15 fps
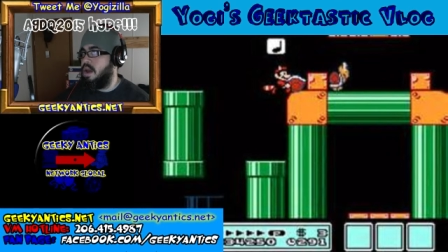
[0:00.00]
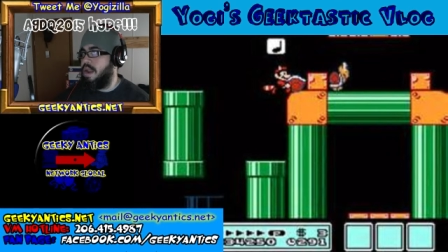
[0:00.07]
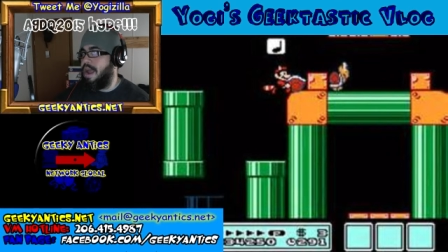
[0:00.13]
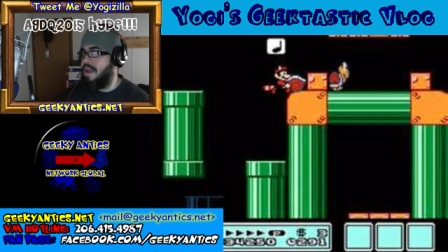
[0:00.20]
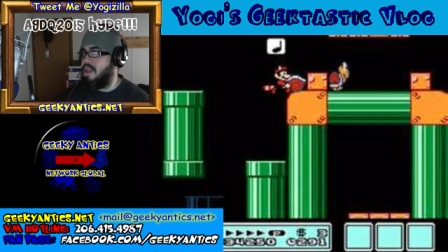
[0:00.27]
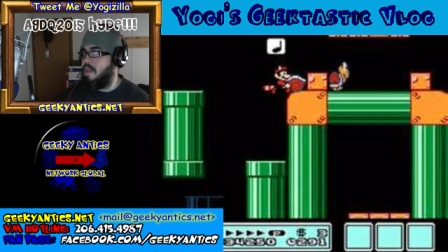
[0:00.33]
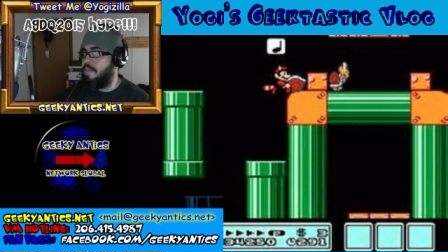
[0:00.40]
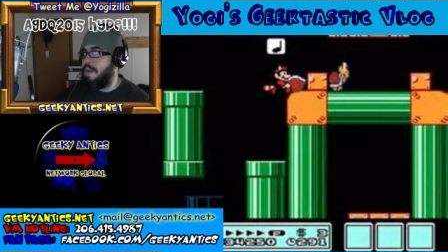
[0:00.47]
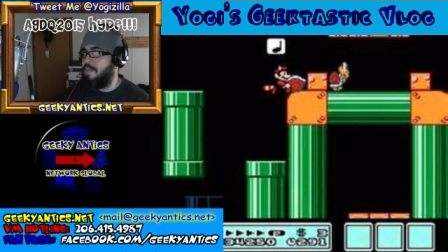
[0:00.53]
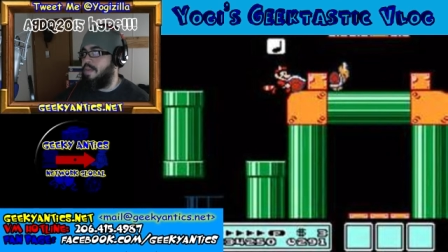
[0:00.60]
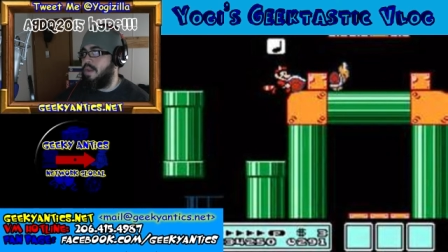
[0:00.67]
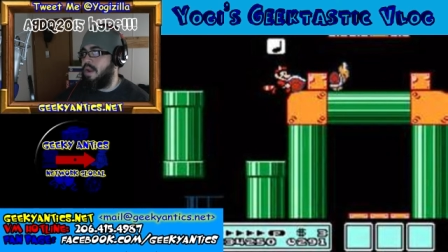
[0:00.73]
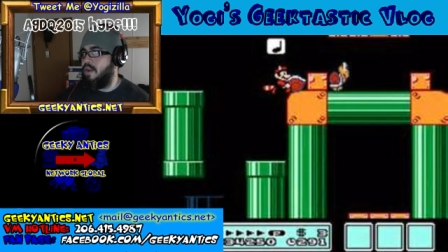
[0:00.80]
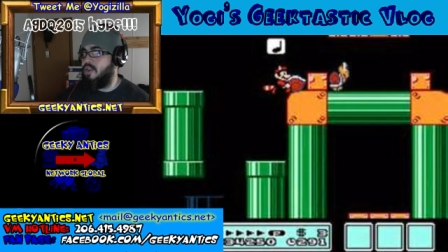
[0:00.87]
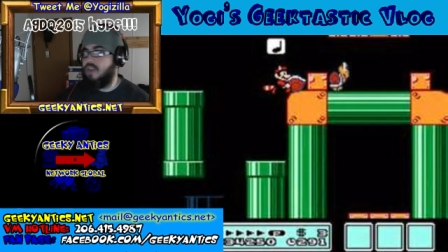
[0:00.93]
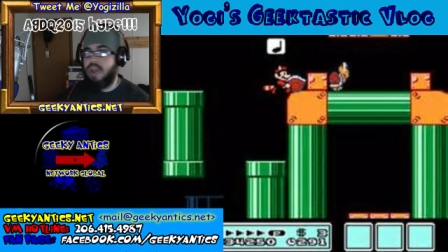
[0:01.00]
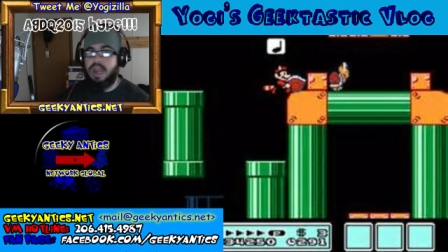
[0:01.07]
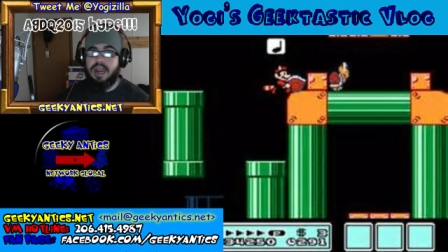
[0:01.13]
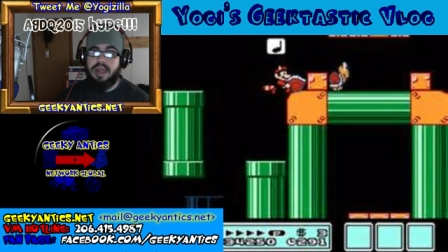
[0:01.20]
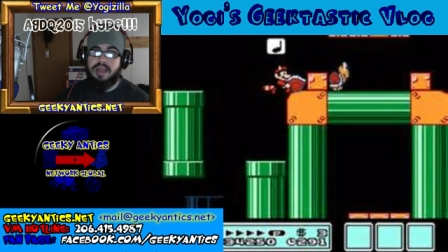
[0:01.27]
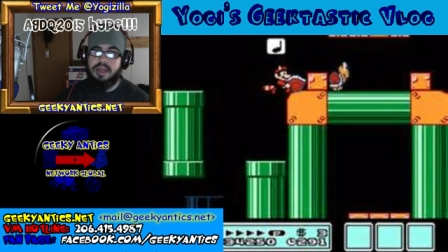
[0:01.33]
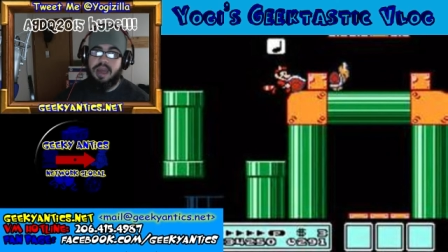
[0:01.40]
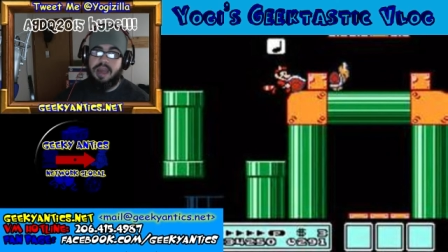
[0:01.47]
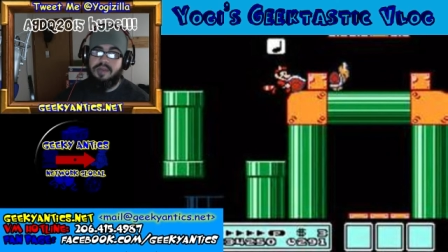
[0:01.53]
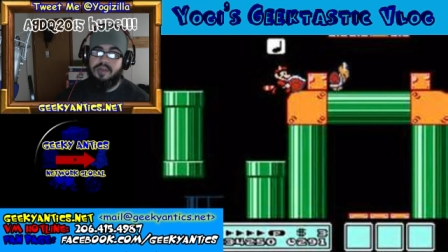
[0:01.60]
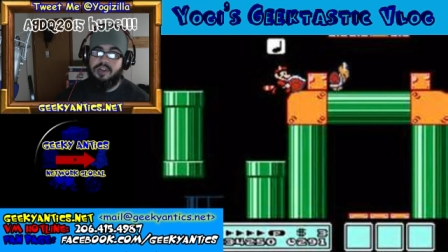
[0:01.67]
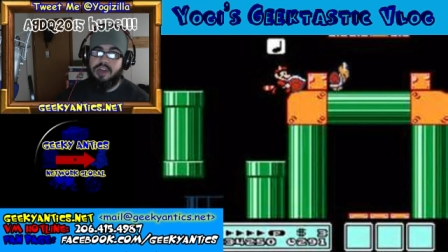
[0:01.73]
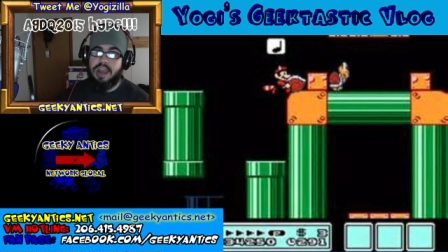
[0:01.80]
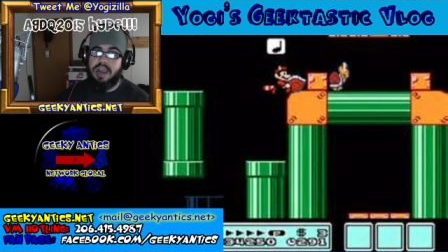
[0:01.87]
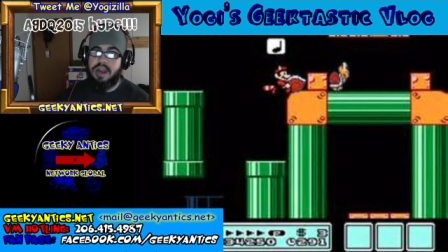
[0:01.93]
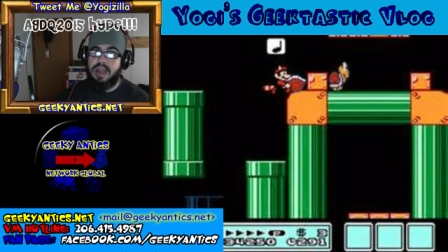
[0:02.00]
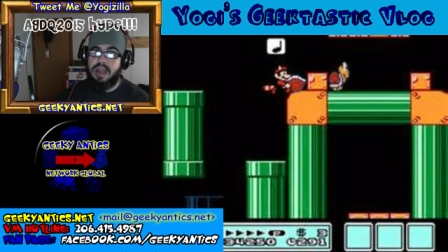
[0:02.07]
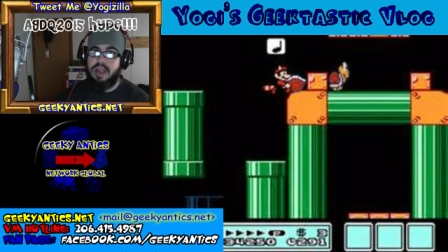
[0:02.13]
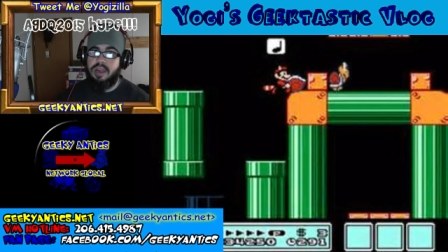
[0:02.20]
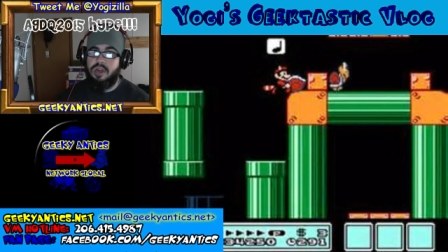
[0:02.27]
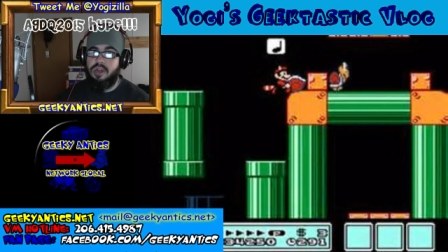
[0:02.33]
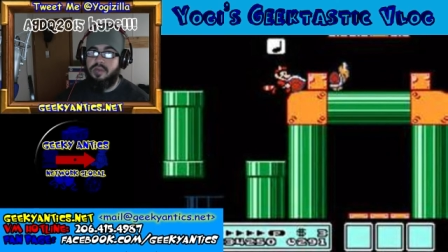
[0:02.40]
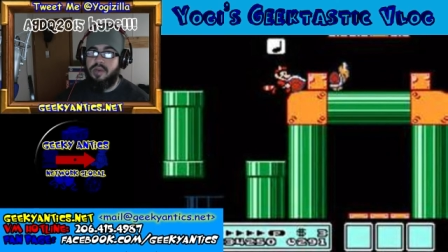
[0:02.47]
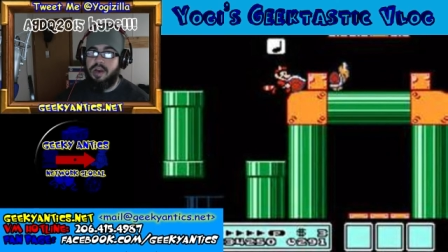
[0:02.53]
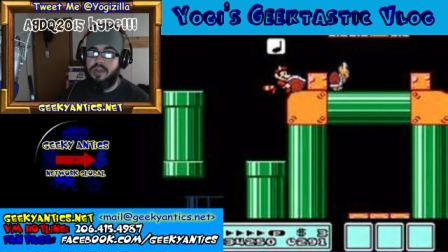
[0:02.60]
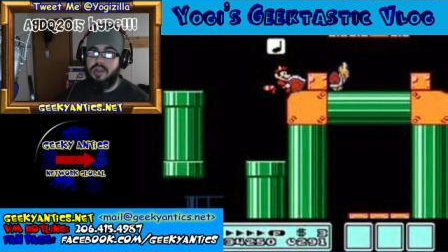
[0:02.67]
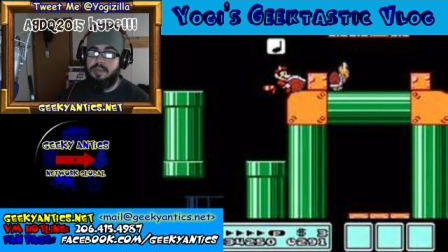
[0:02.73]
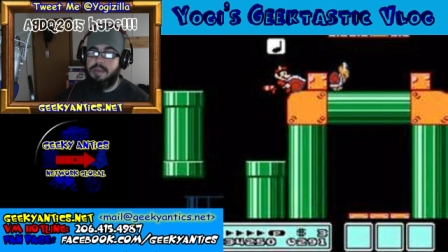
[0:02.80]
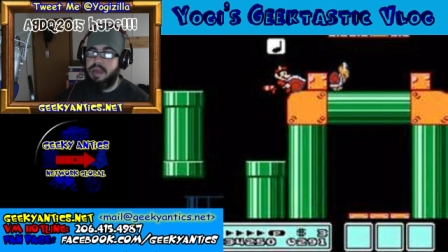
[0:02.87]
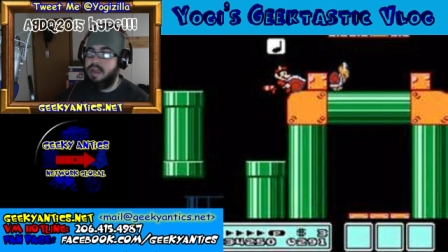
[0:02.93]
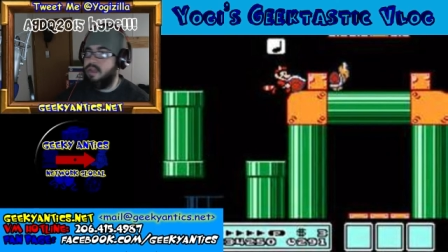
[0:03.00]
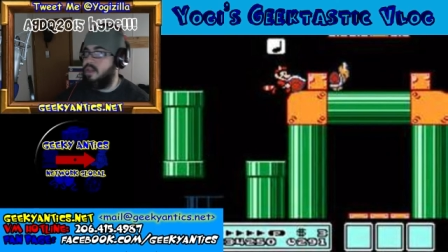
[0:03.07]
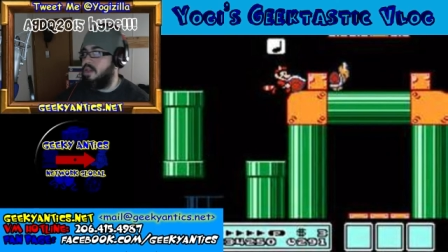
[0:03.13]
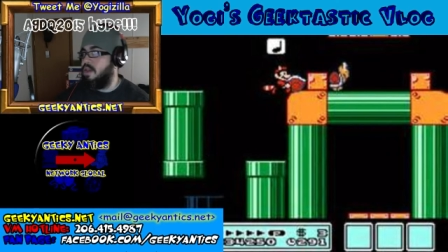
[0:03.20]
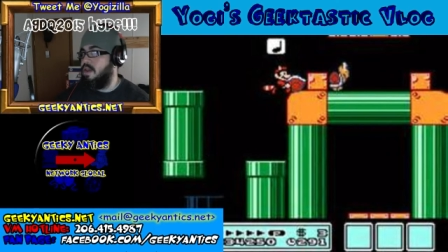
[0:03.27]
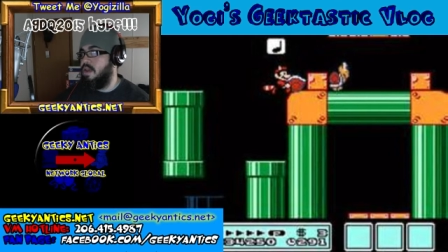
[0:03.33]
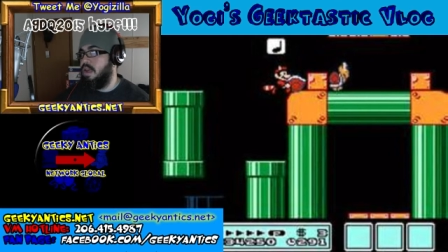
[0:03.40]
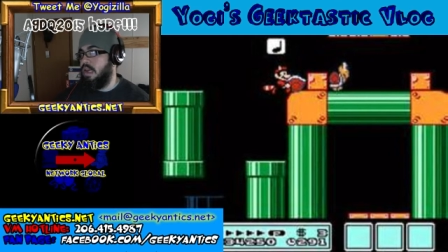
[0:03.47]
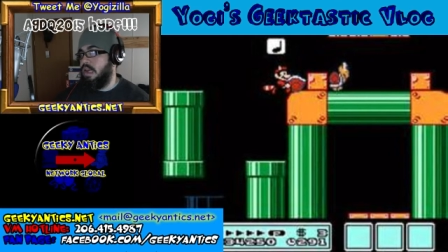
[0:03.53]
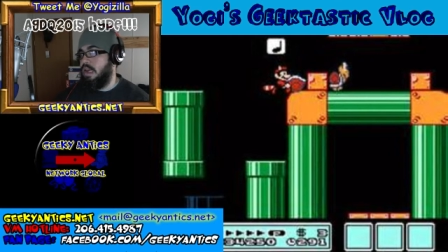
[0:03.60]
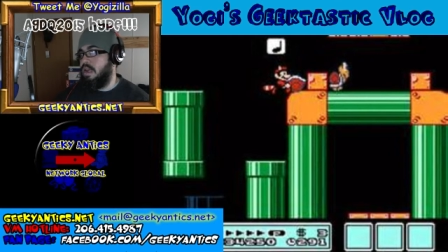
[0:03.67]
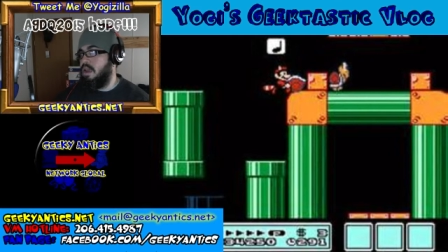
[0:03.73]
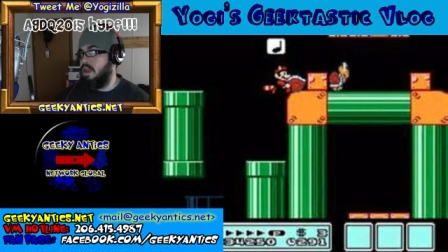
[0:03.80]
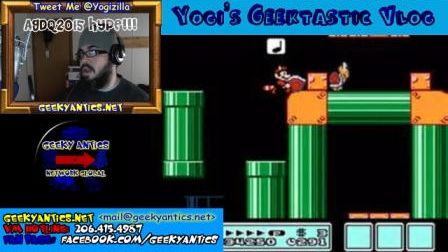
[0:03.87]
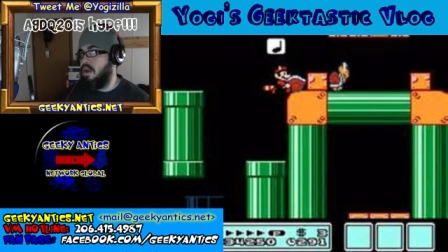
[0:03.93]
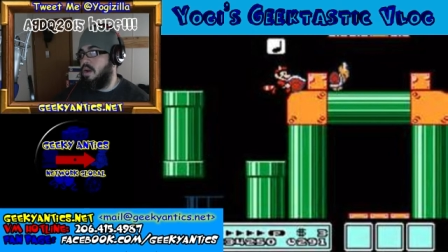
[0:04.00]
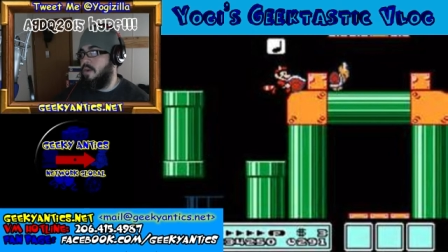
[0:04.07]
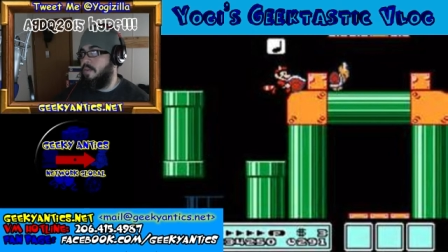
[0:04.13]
it's the people that are shady and say it's for charity then use it for other means. You know,